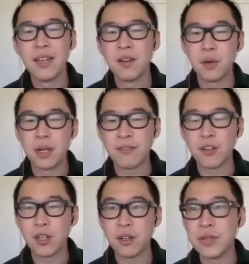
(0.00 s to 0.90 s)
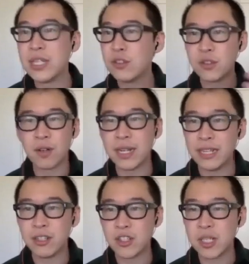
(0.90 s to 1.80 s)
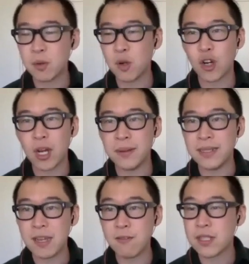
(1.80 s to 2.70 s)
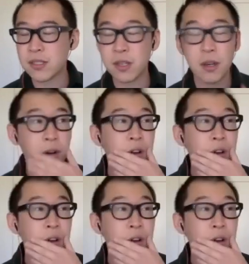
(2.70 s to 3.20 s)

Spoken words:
Whenever we used to run an internship program in San Francisco,